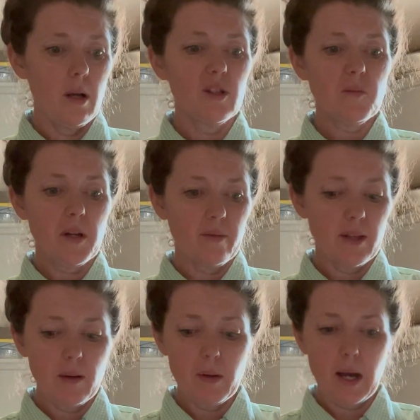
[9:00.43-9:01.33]
let's put
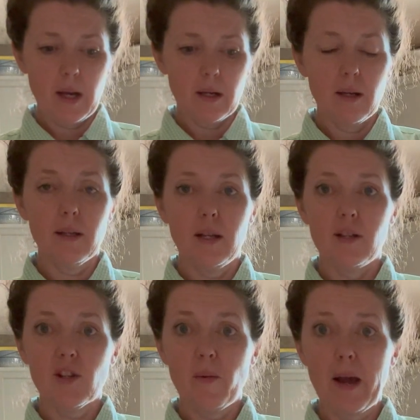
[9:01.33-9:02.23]
everything back that needs
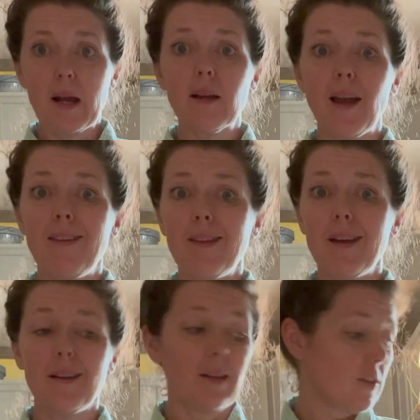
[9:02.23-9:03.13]
to go back, and
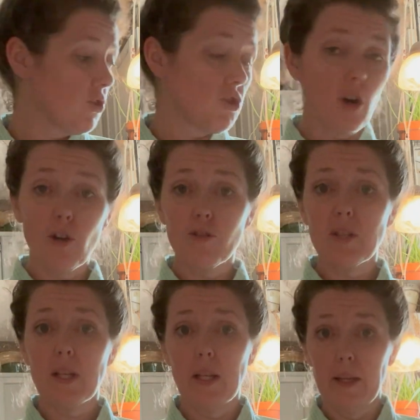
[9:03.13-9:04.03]
then get the jars
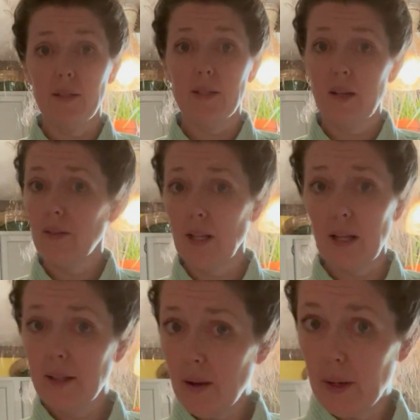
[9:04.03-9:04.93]
and lids and everything
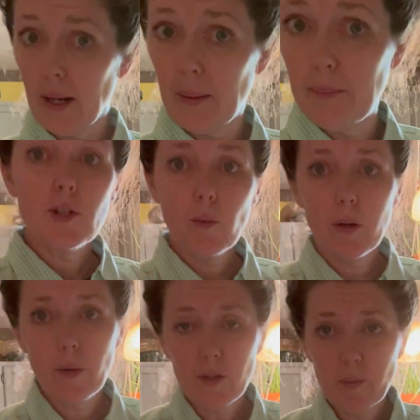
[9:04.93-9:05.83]
like that ready. So one
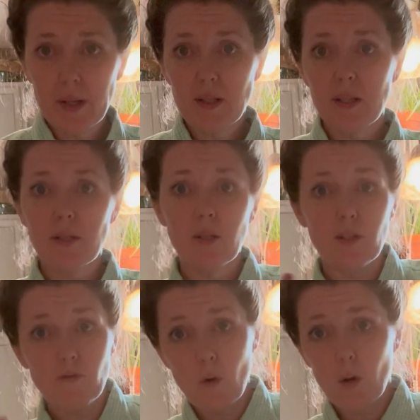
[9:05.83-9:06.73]
recipe says it
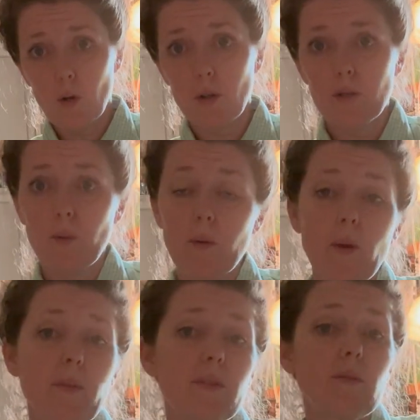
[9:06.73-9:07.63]
does 4 quarts.
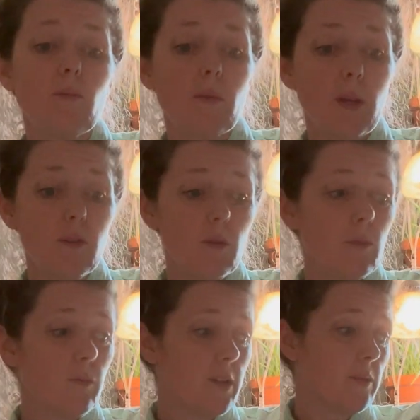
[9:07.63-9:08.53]
The other
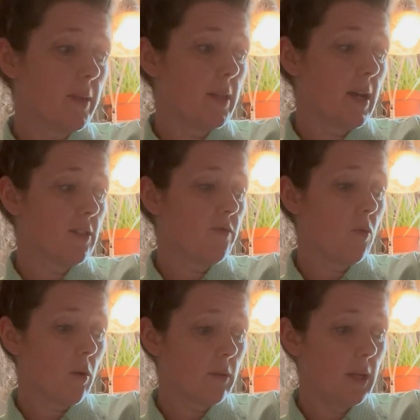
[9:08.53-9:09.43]
recipe that has
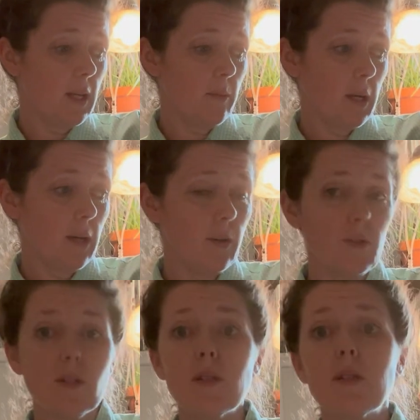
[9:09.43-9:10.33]
14
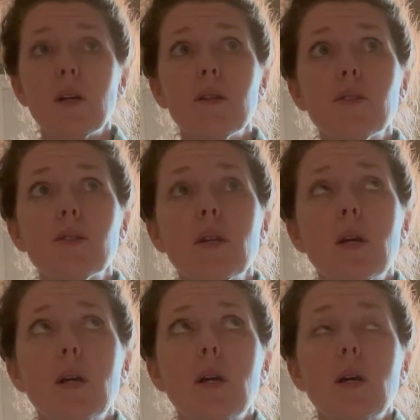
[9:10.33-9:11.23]
pounds does
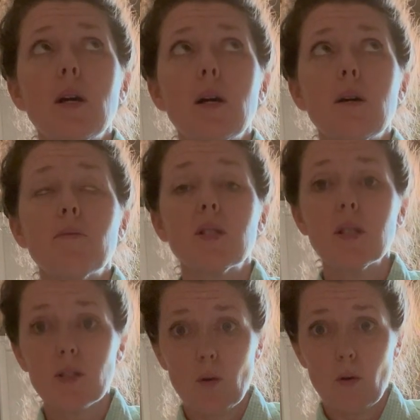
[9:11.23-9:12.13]

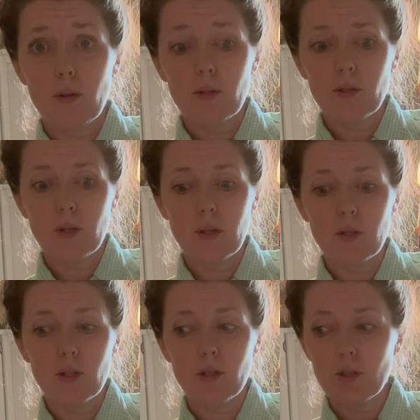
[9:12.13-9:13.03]
6 quarts.
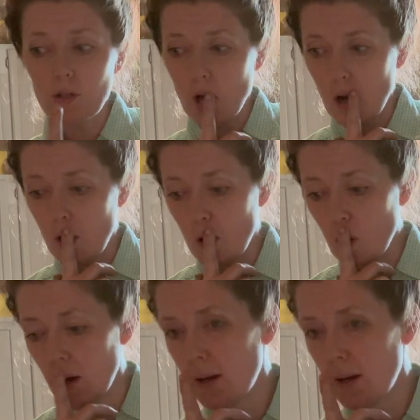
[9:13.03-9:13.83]
So